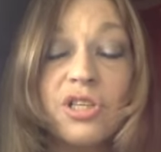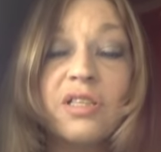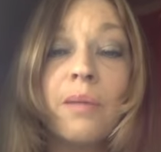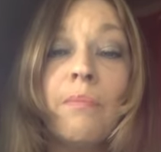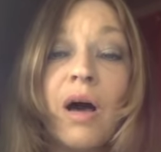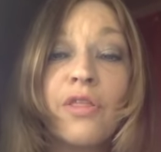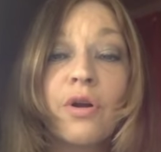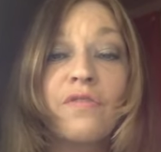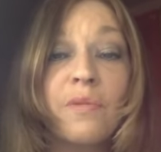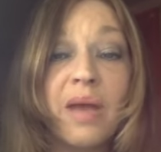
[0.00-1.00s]
She's the
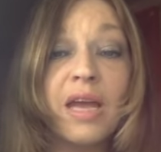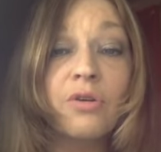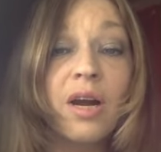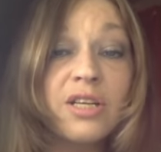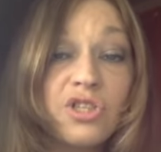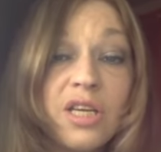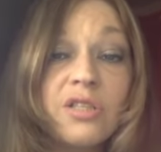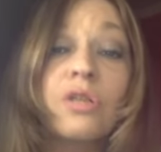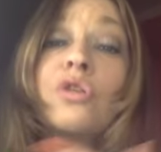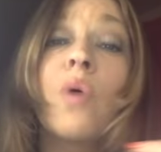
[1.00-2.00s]
mother of the man Christ
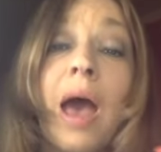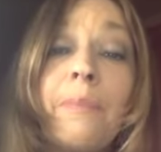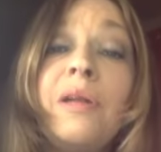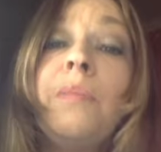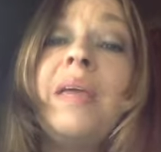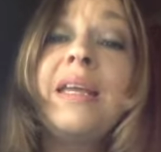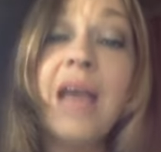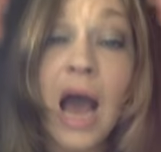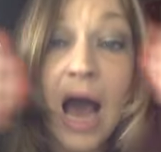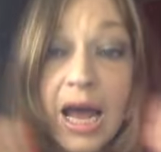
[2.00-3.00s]
Jesus, who happened to be
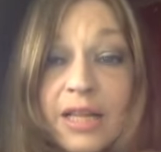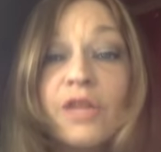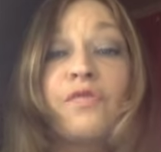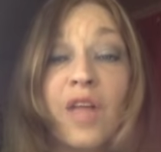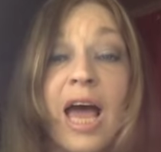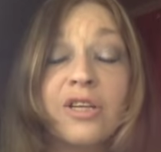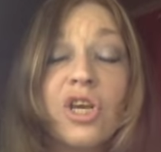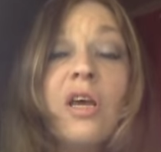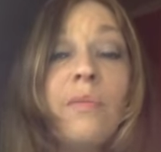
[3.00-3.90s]
God in the flesh.